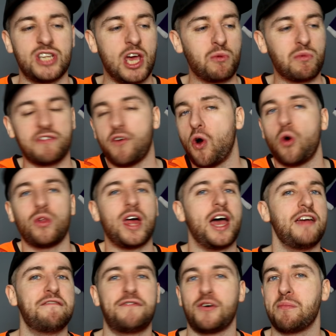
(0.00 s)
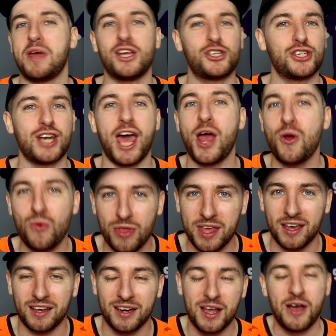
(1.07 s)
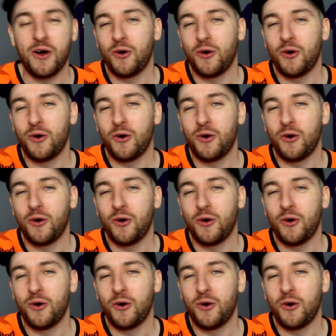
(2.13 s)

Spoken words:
Now, with all that information out there,